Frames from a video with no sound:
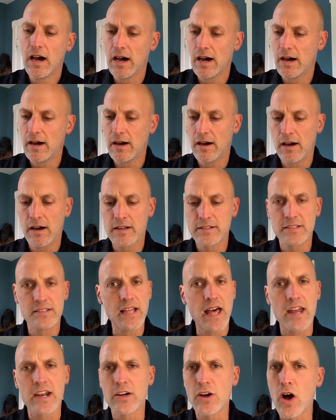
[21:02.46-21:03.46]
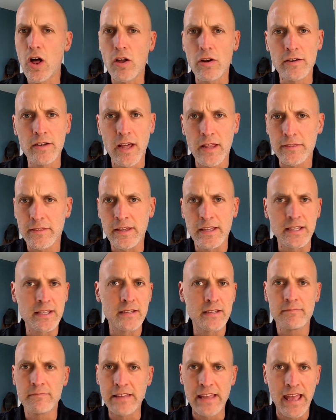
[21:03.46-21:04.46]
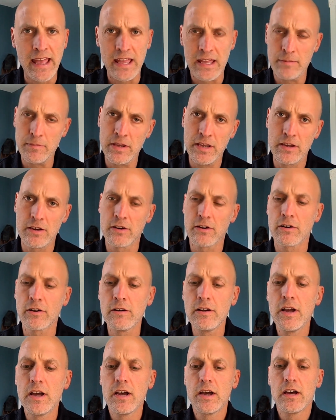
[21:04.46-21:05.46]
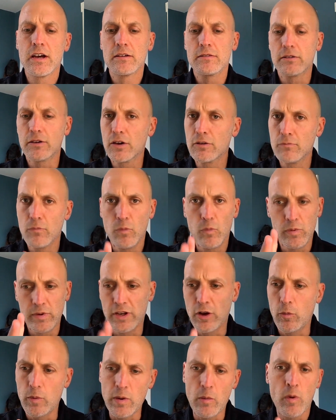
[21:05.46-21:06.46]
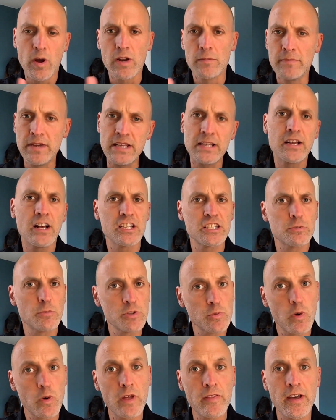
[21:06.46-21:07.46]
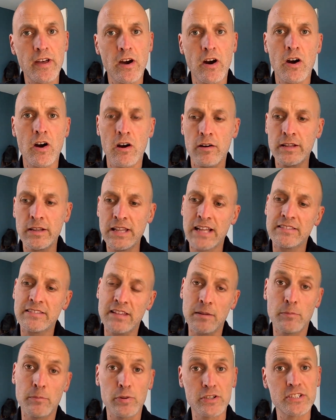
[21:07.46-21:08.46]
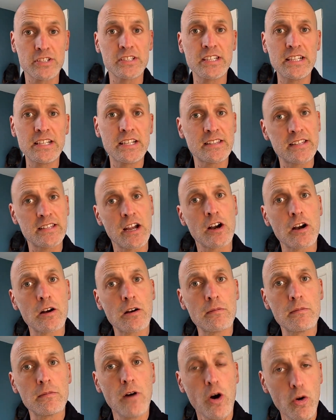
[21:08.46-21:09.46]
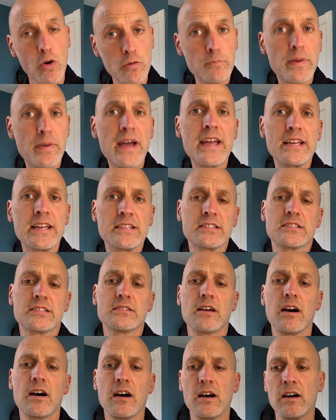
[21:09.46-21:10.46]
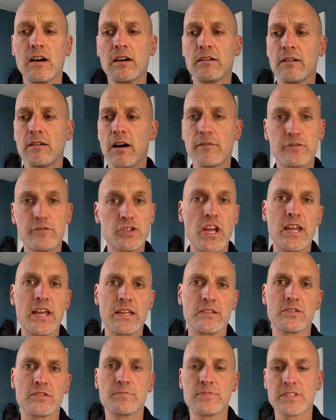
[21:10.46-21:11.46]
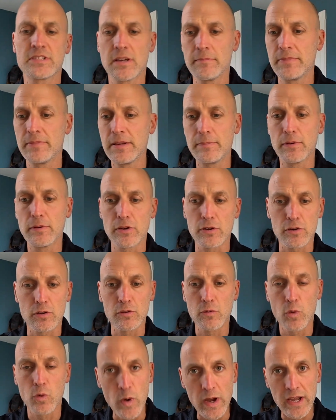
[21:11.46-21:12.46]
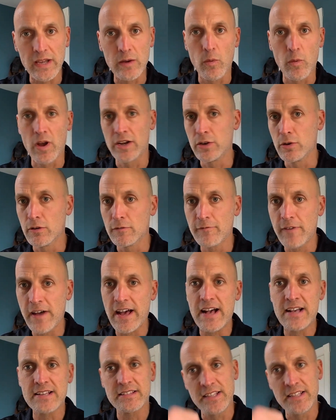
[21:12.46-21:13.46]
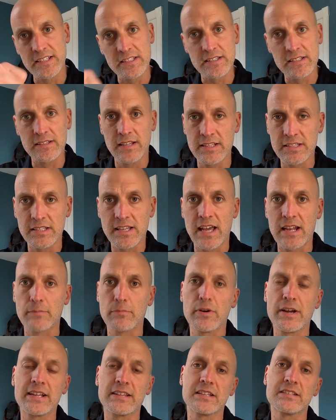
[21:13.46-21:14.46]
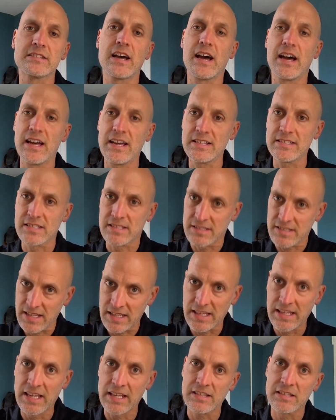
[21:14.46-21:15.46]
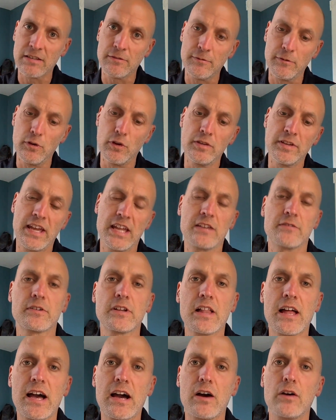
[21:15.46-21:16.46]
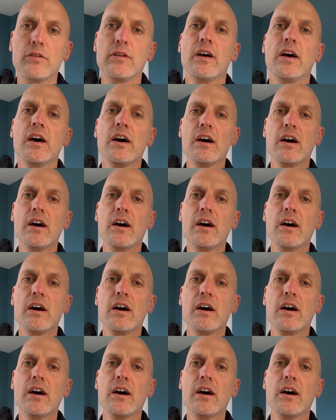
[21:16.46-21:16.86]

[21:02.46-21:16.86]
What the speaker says: It's not an all or nothing game here. We want to meet customers where they are and let them proceed at their own pace of change. Some people are quick and want to do it fast. Let's kind of break the ties and get to full native cloud.